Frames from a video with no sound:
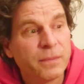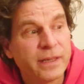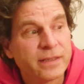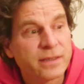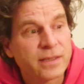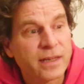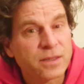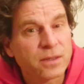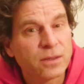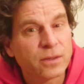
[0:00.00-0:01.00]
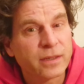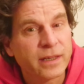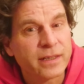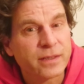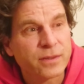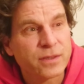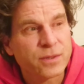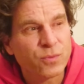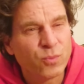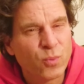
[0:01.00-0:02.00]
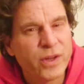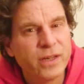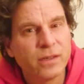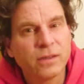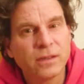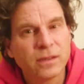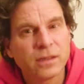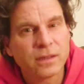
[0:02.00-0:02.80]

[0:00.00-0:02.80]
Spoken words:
It takes a look at it's real,